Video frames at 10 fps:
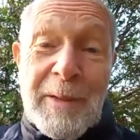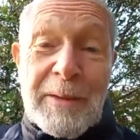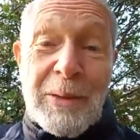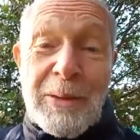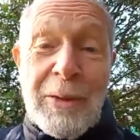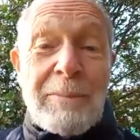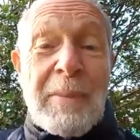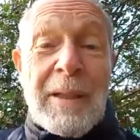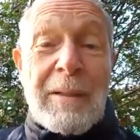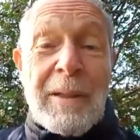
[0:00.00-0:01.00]
So
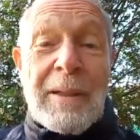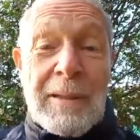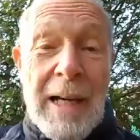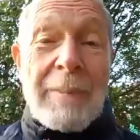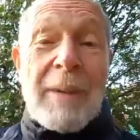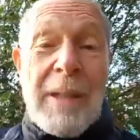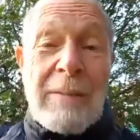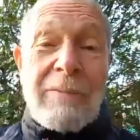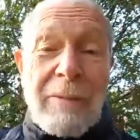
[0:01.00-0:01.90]
I believe,